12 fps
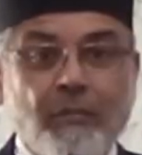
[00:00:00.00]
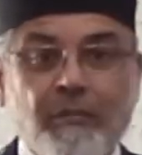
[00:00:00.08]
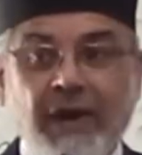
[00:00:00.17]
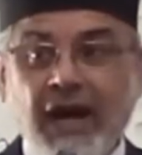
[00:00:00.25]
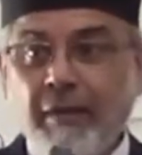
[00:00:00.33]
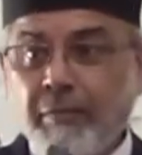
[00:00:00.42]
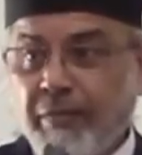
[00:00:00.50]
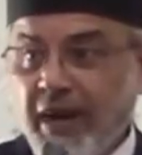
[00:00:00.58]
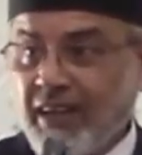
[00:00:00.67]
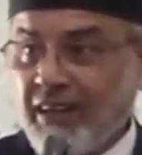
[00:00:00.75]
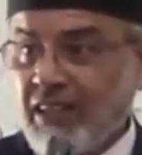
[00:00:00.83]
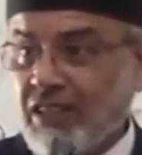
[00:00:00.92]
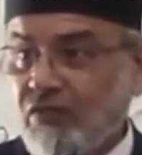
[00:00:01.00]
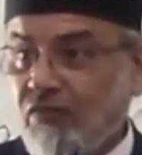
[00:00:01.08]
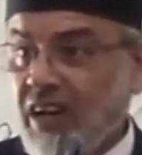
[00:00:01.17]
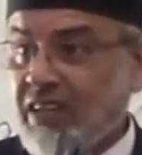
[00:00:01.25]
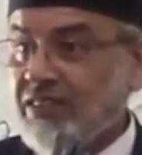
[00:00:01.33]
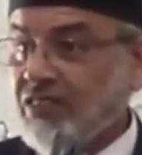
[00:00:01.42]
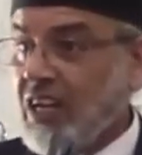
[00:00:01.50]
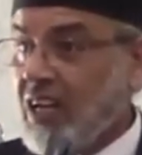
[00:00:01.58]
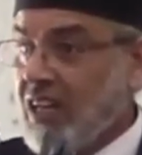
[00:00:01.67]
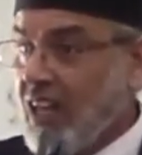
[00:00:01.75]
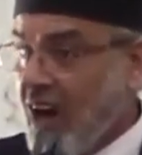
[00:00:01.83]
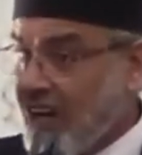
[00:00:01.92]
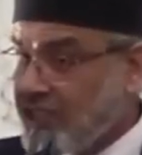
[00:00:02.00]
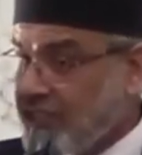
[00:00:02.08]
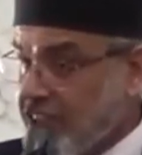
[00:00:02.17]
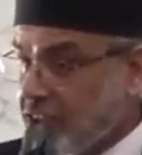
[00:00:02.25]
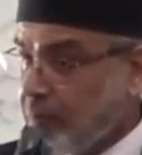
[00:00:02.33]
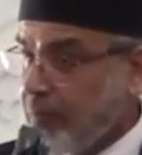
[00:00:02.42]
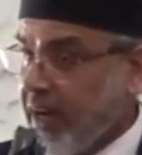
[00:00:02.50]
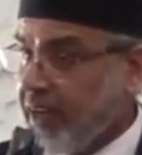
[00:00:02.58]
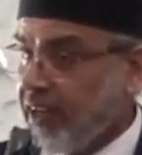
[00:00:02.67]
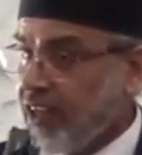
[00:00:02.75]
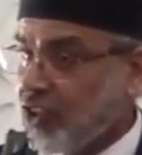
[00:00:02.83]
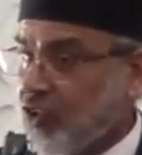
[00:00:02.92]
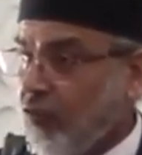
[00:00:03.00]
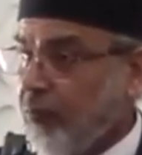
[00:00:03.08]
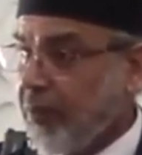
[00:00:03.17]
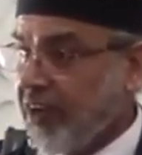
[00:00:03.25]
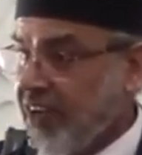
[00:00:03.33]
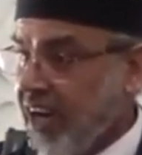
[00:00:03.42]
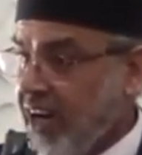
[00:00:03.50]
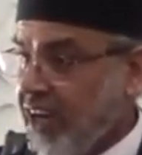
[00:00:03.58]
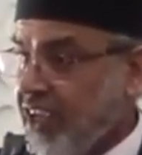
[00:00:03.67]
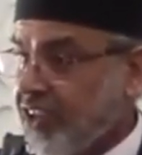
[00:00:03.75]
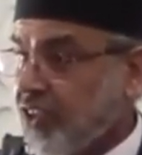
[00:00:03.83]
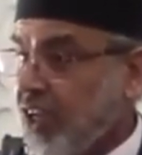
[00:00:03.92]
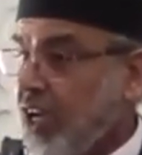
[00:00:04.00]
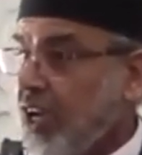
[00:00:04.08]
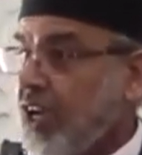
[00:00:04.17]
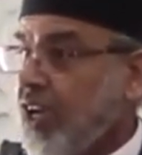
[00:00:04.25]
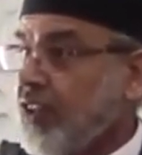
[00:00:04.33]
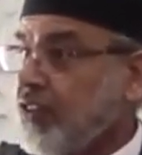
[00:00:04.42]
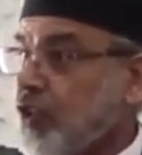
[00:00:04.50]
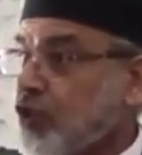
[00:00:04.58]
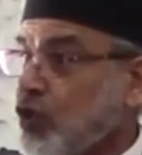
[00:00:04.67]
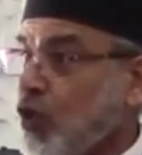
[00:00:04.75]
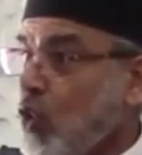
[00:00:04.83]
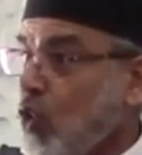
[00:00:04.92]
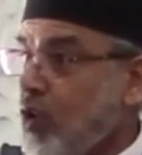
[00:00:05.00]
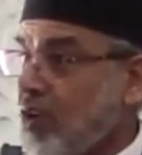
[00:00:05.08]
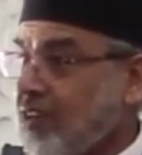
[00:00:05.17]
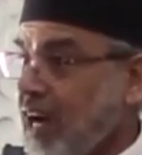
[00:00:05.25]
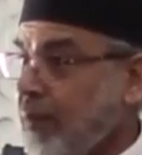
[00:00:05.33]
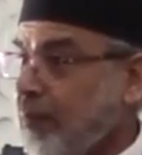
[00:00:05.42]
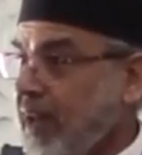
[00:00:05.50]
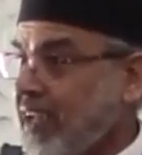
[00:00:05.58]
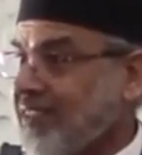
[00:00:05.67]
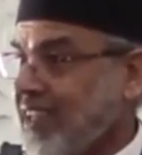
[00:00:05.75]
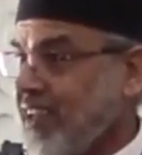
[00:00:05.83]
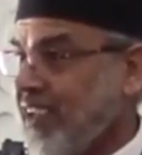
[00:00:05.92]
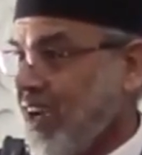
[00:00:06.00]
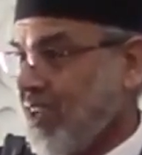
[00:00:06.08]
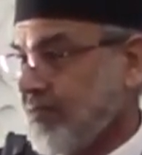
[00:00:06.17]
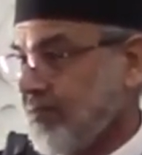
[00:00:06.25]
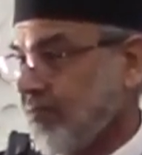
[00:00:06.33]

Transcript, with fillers: my practice was the largest practice of pediatrics in this whole triplex area.